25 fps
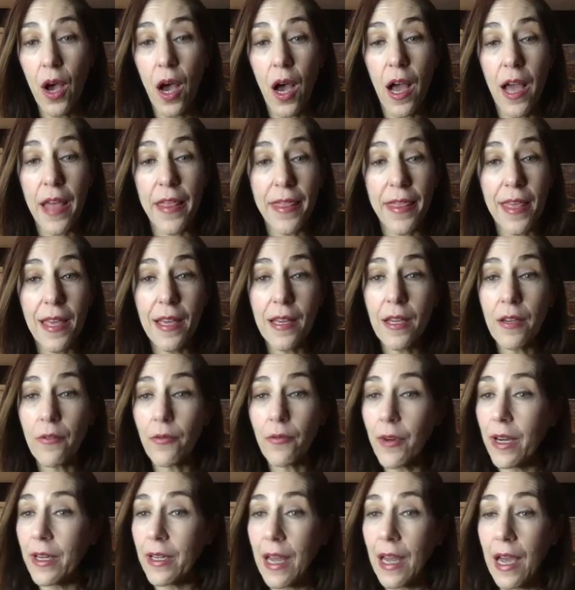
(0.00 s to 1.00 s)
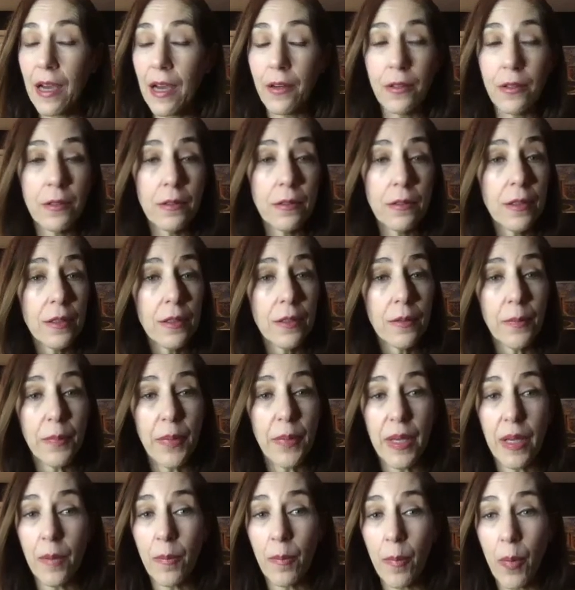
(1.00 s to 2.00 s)
I think right now,
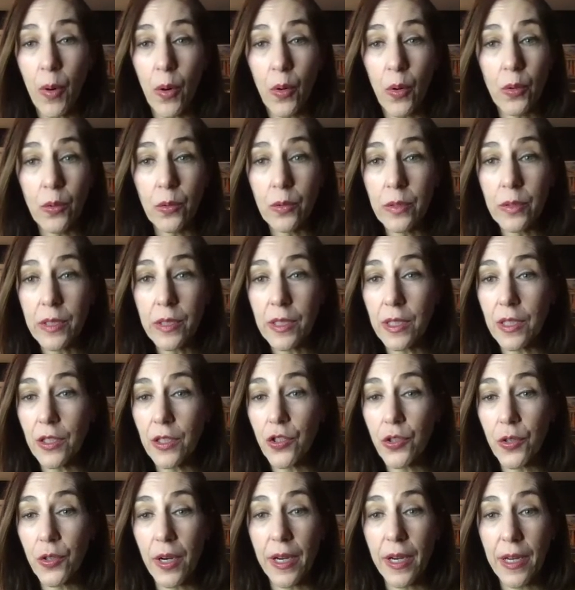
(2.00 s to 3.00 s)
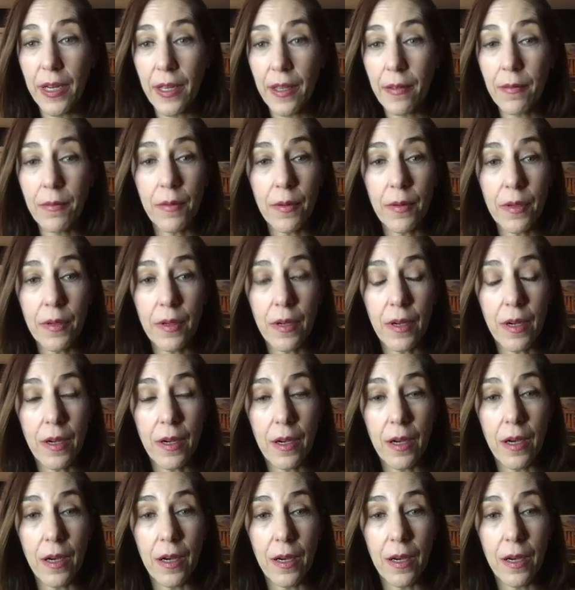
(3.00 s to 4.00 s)
being bold in trying
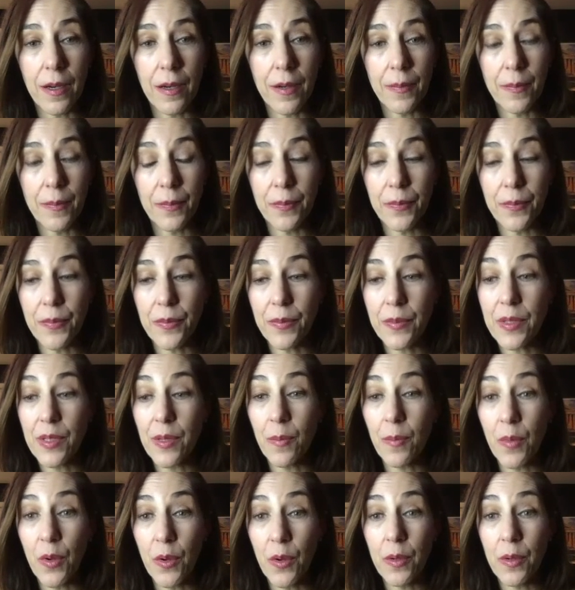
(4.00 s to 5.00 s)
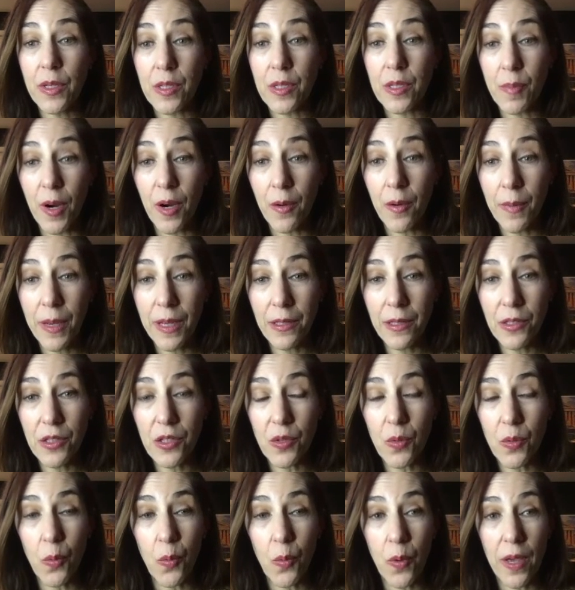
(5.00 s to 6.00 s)
um, some new
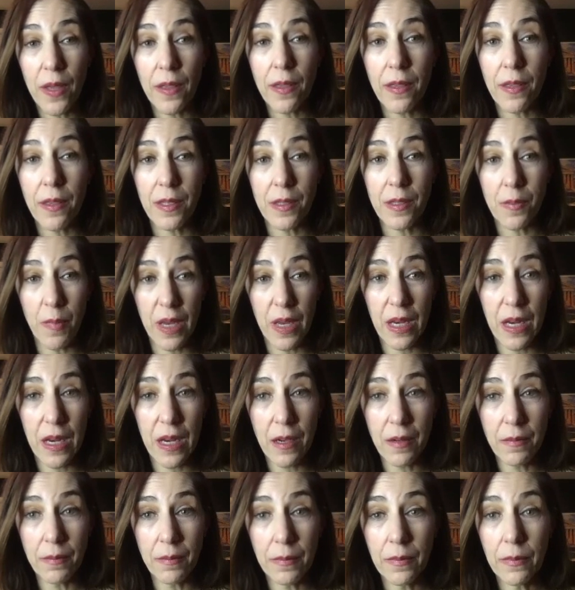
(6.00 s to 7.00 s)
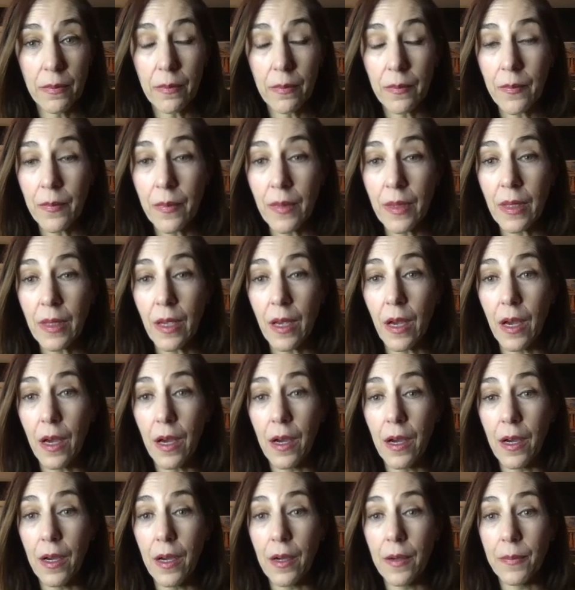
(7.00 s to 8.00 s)
experiments with this medium
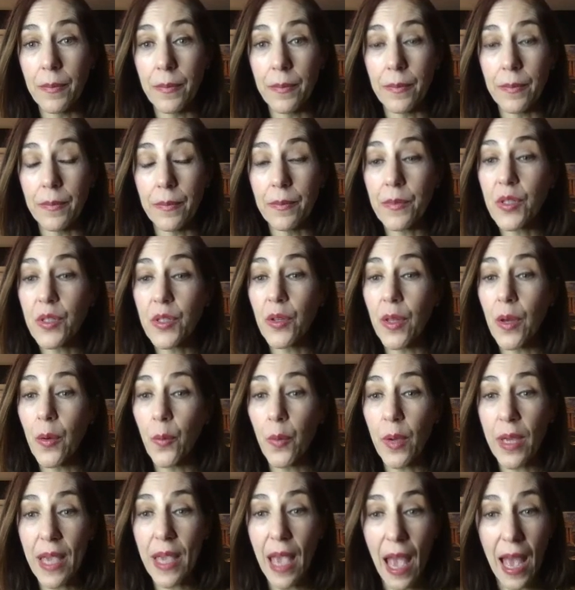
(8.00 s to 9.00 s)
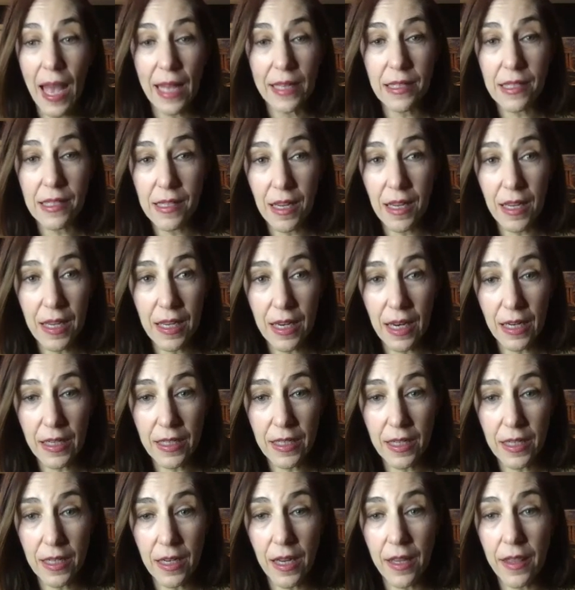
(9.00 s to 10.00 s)
um, so that we can stay
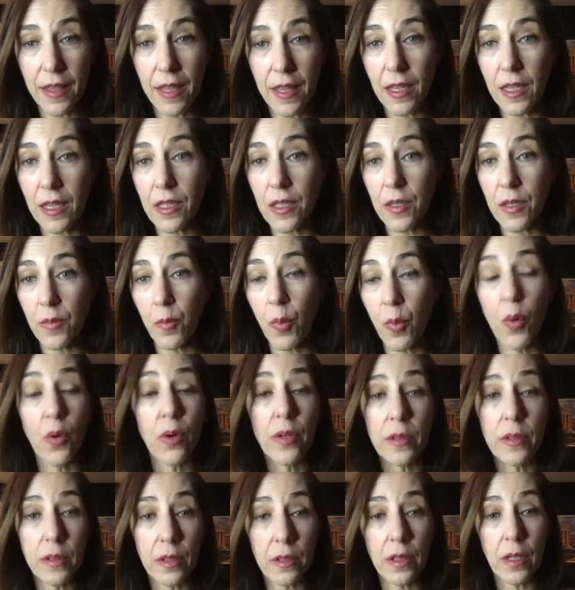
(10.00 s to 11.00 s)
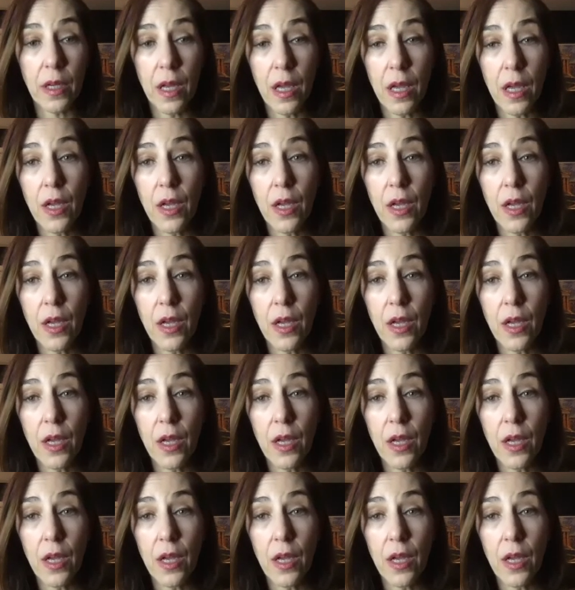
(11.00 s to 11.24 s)
connected, I think is important.